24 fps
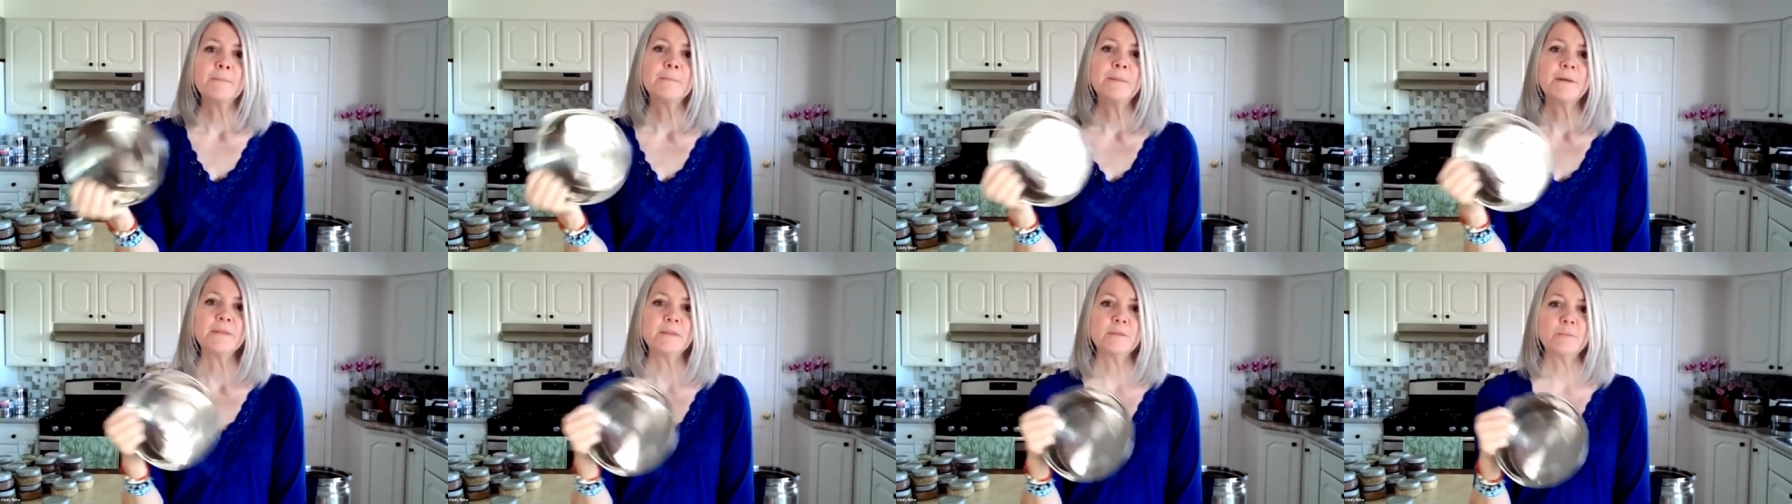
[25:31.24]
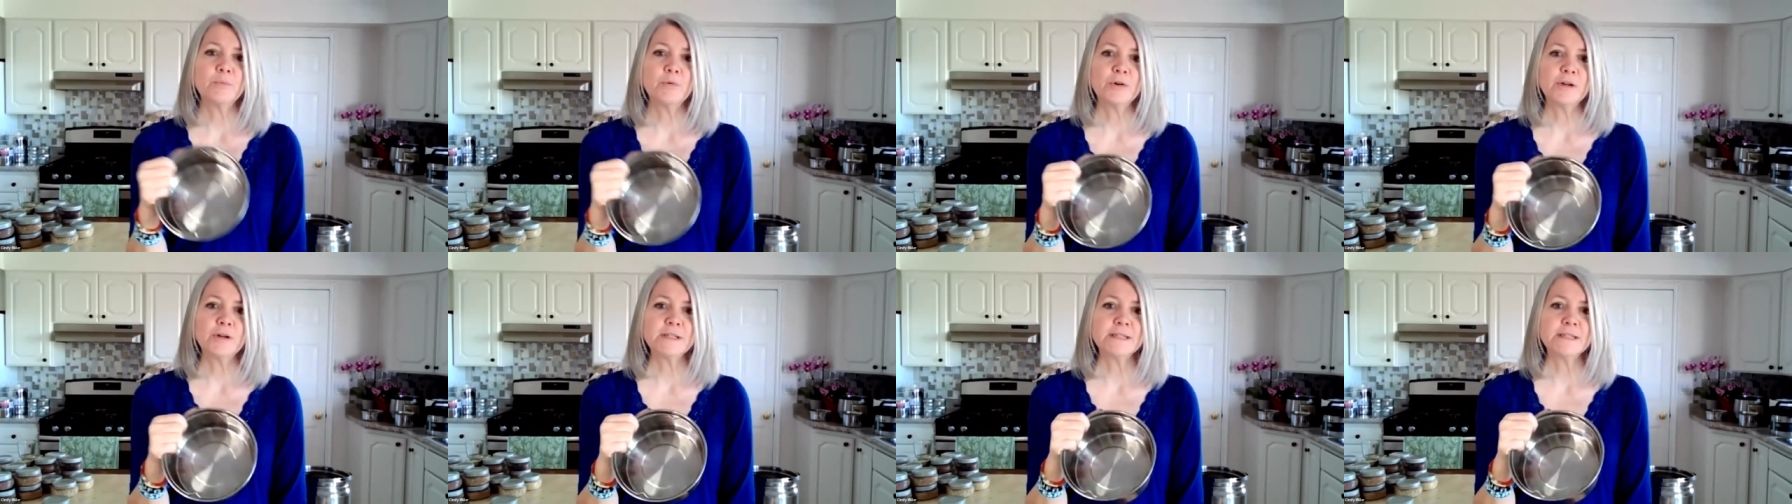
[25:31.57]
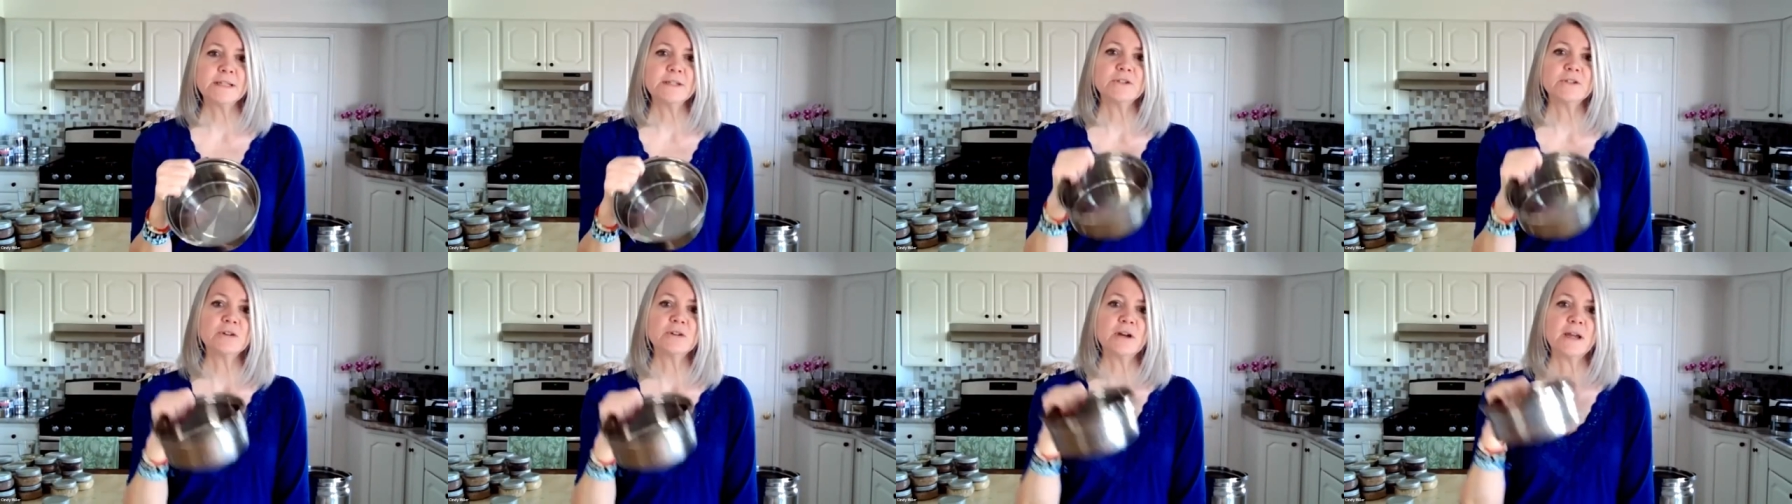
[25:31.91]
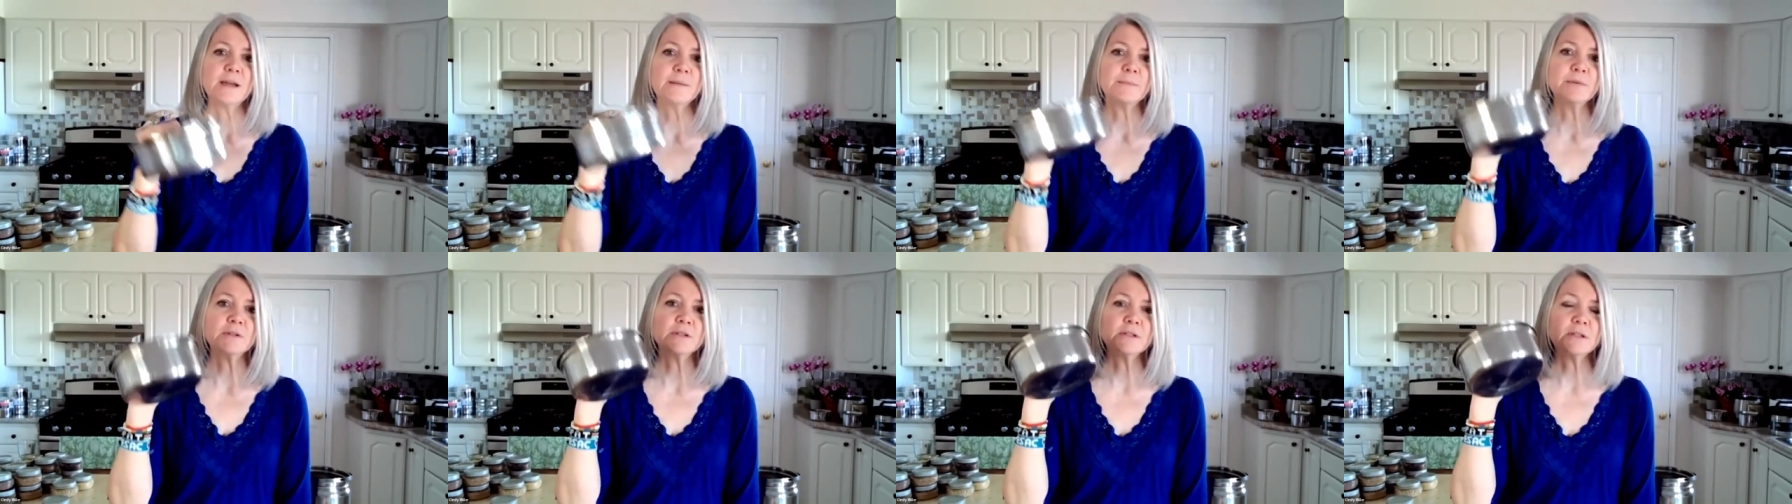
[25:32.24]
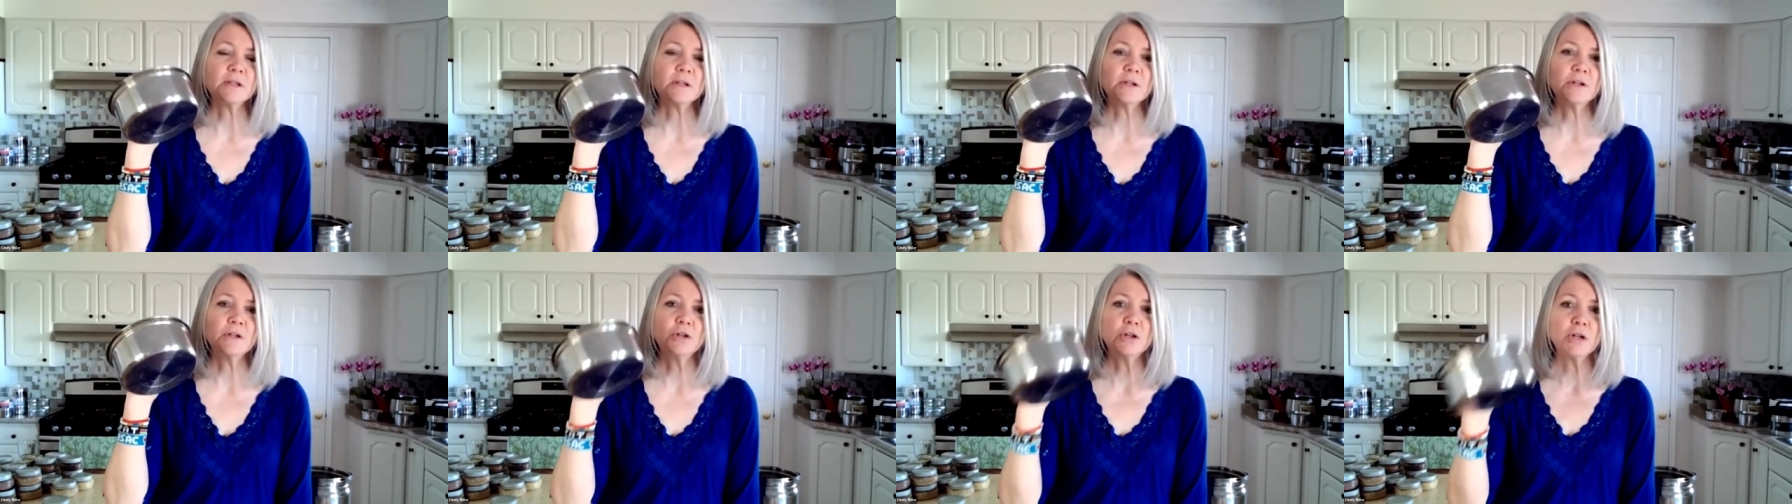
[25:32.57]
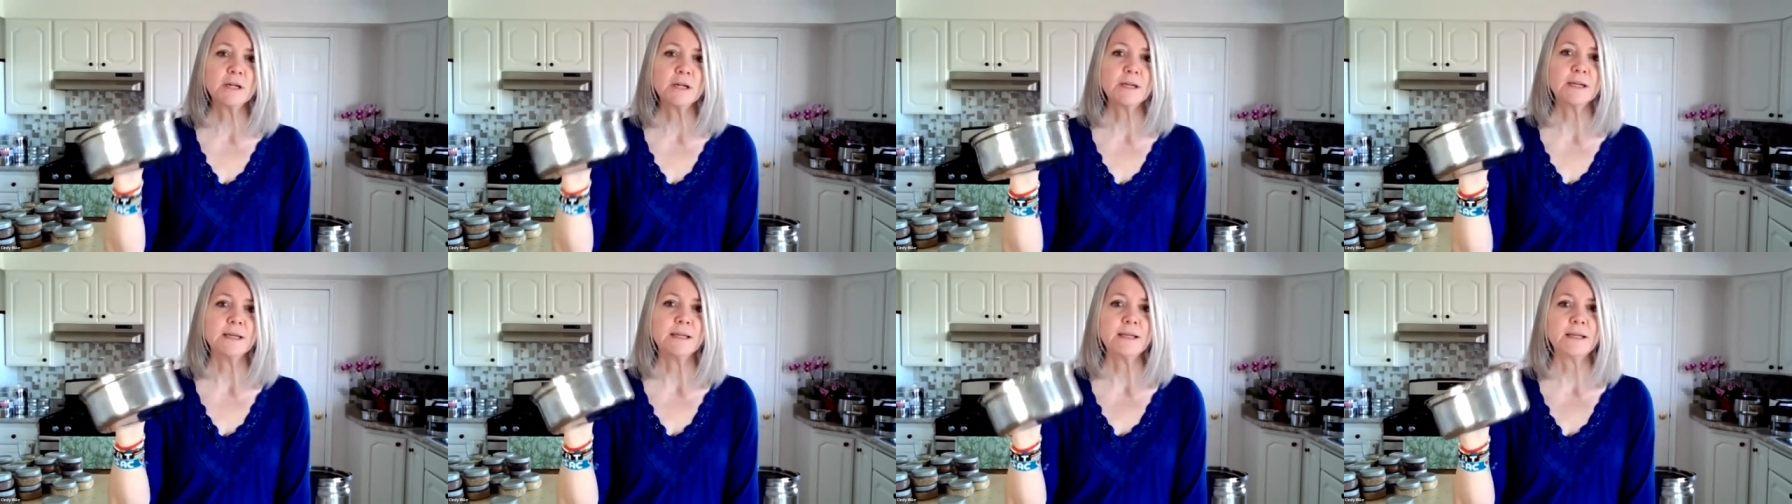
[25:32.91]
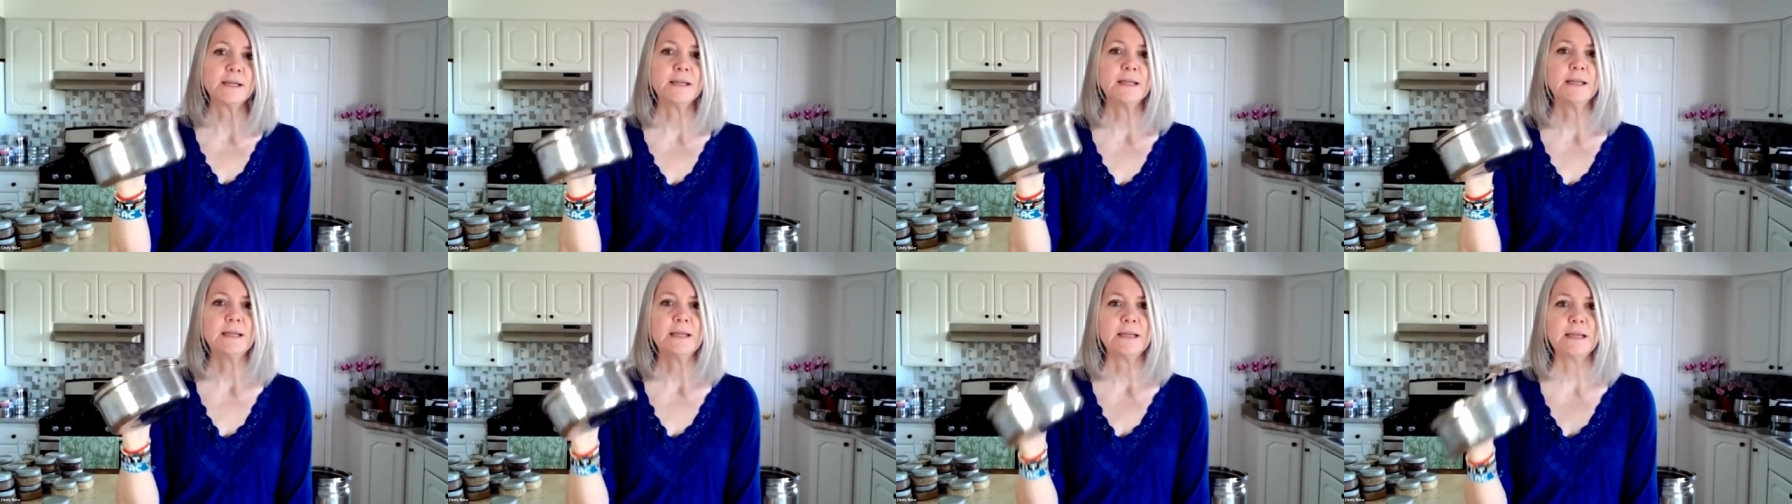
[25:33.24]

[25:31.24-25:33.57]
but the point is you're able to cook it